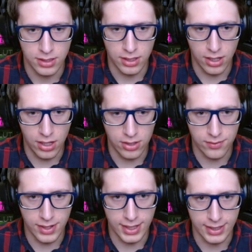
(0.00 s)

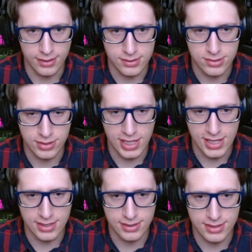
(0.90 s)
Alright, so
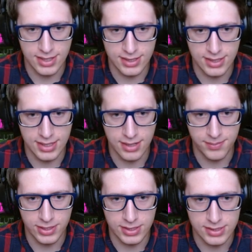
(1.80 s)
that, that cannot
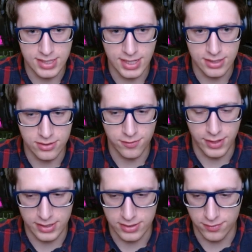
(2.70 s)
be contained
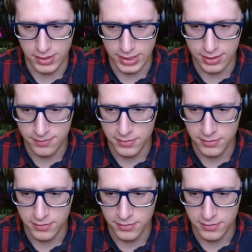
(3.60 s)
effectively.